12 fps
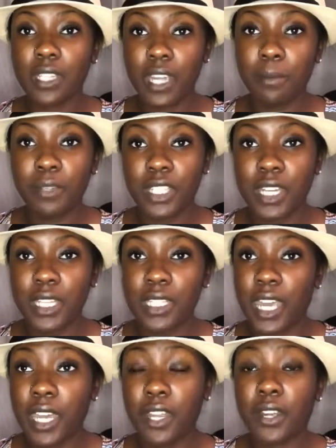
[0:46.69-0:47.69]
denim
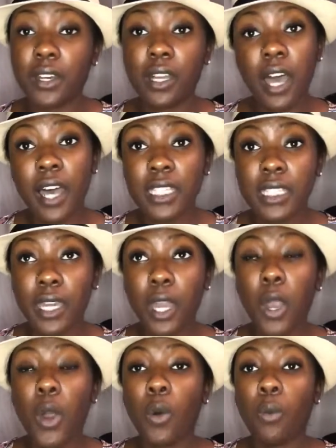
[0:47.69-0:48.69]
jeans in your closet,
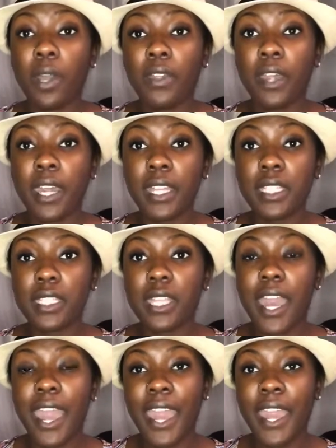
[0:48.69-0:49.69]
whether
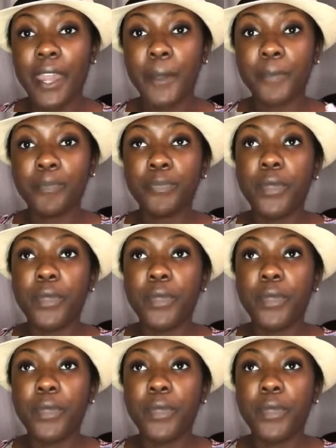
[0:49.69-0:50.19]
it's a